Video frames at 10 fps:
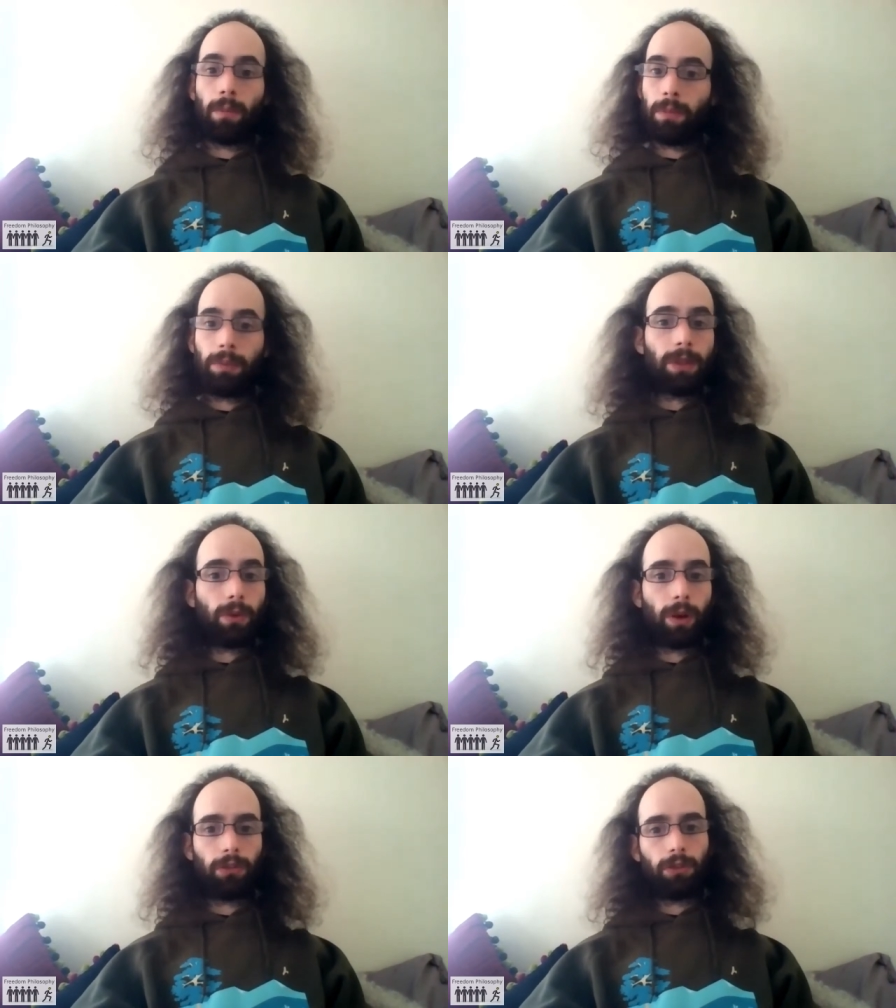Maybe there
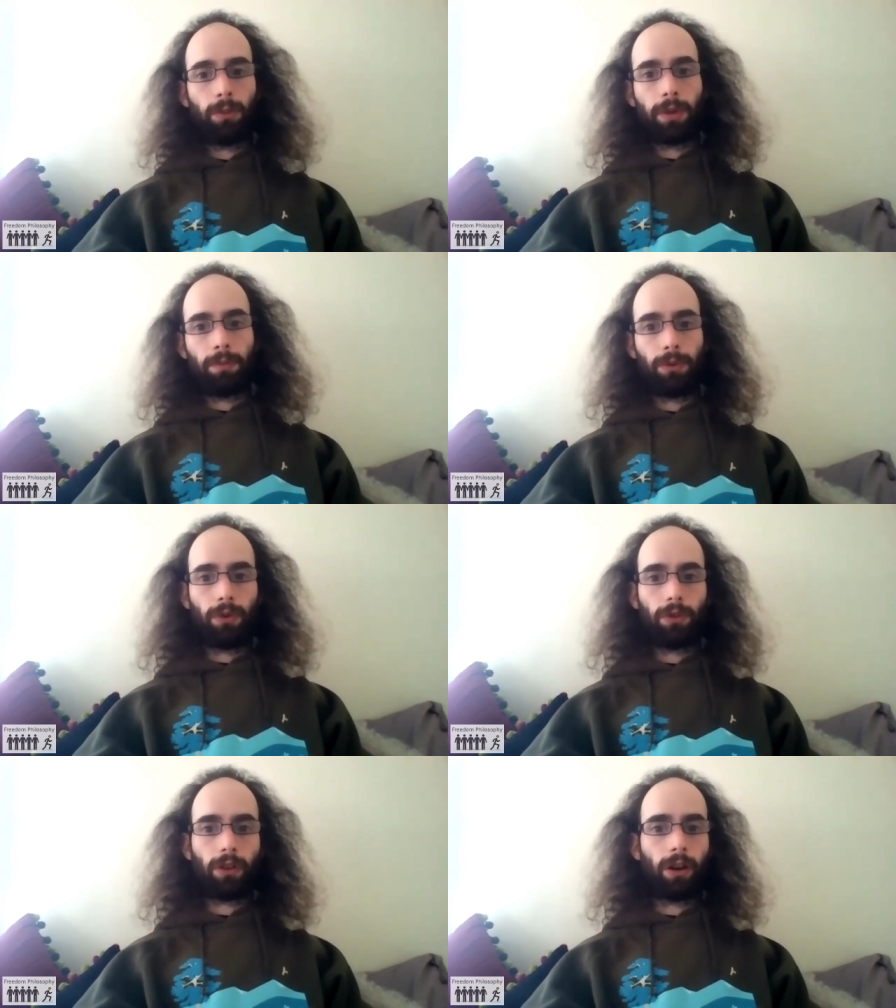will still be
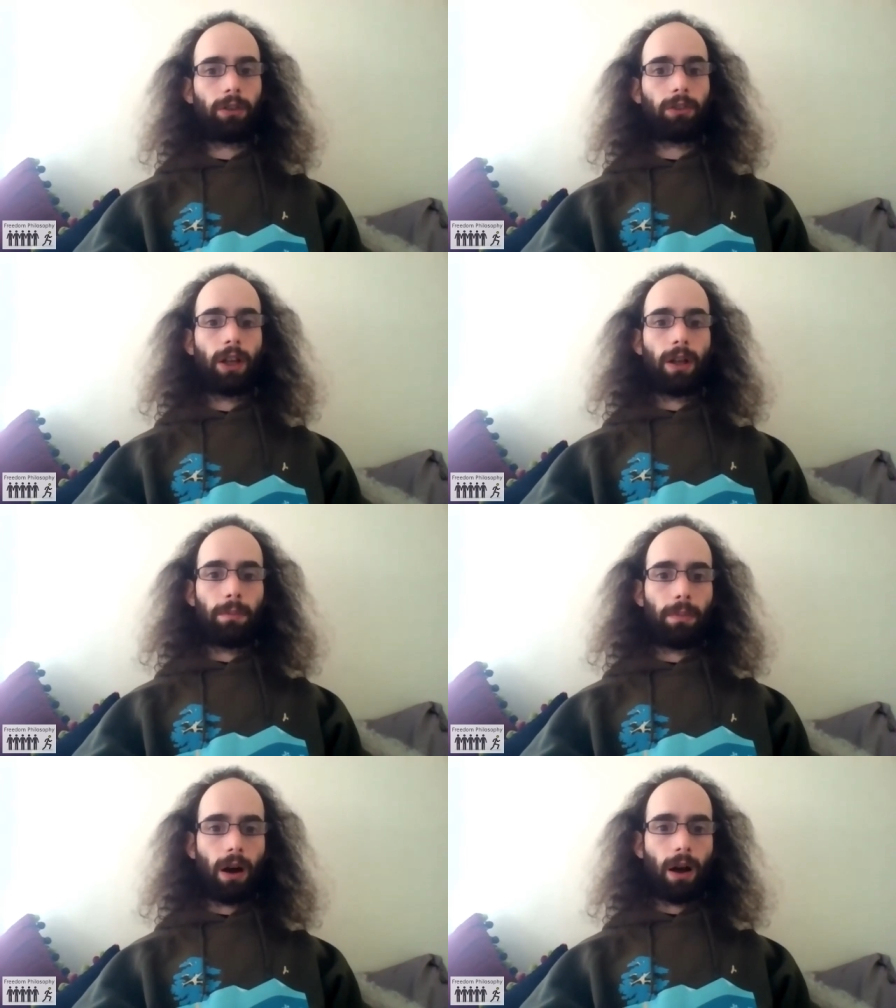abusers,
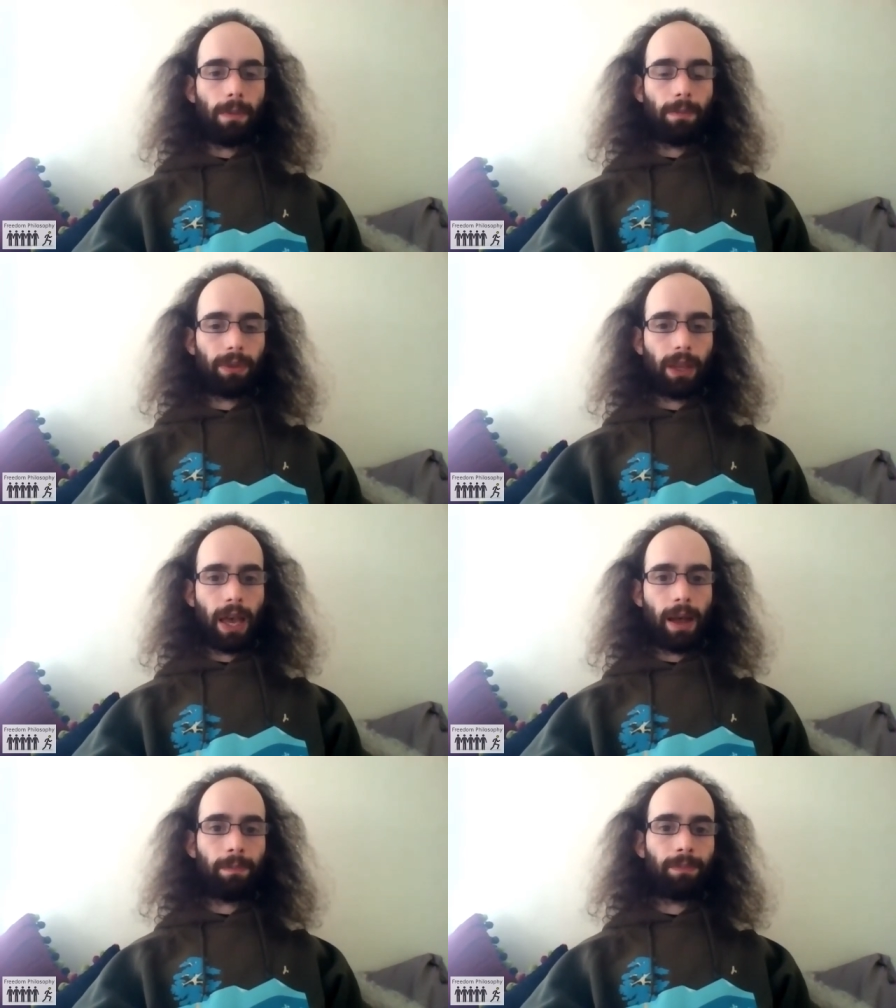but
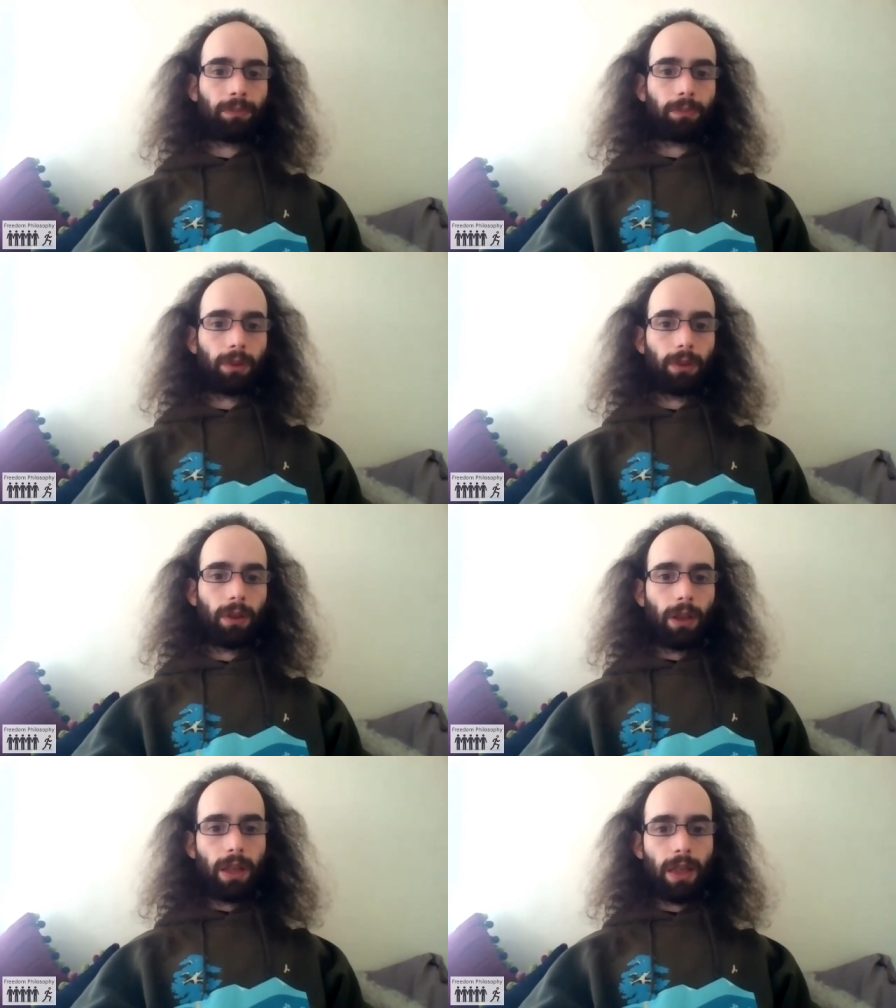um,
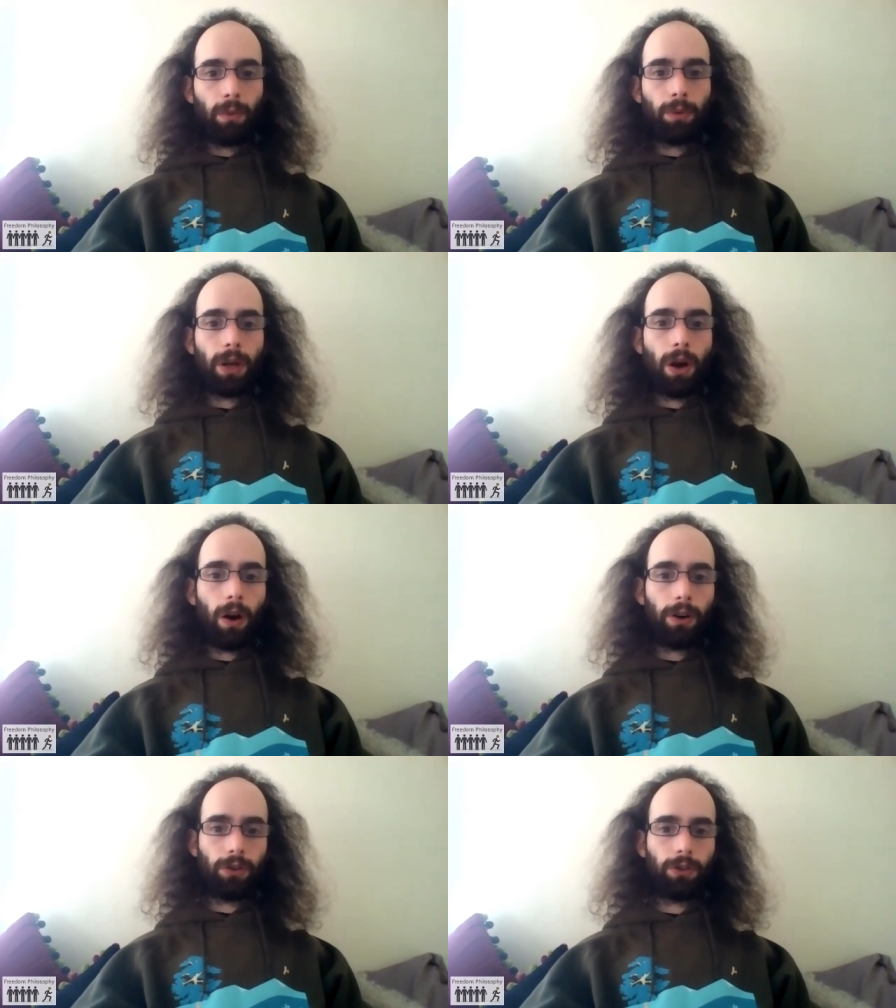it would be
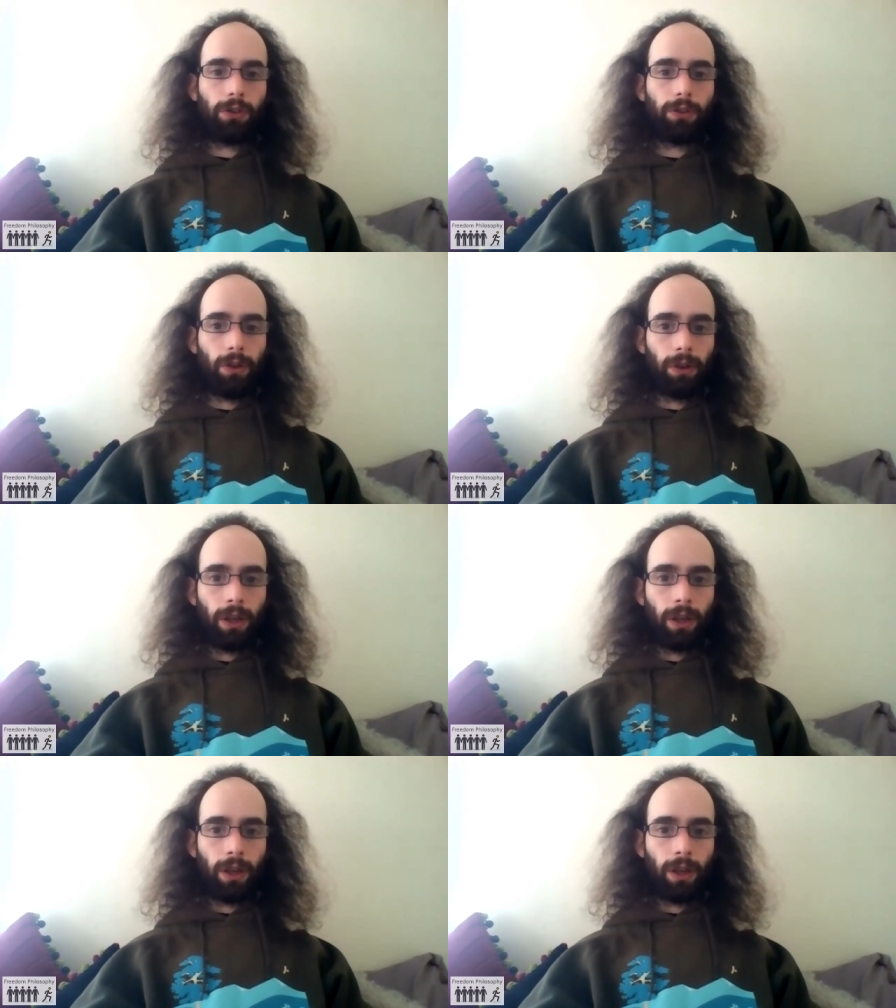harder to do.